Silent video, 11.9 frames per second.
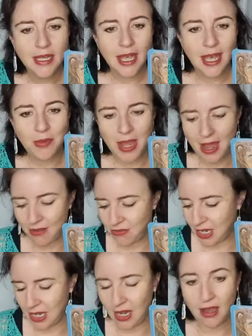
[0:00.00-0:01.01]
And we have
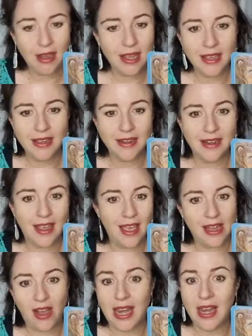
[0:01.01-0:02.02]
the lion,
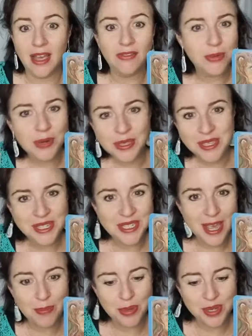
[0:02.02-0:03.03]
and I love it when this
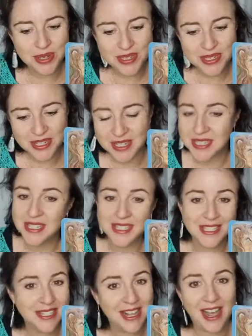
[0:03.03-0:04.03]
happens because this
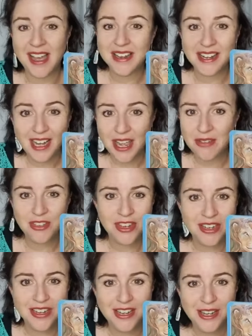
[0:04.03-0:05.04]
is card
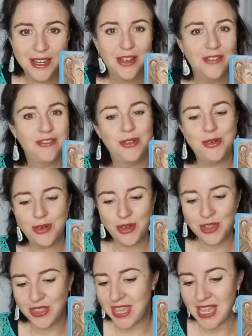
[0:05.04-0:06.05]
11 for
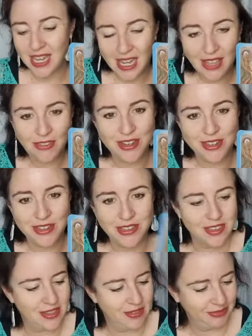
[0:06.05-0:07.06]
the
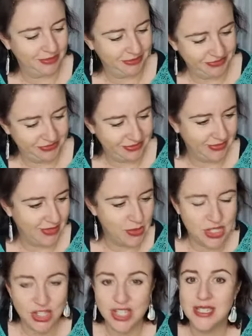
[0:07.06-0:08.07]
11th,
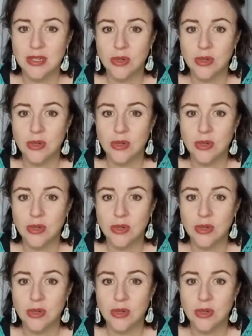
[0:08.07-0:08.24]
which is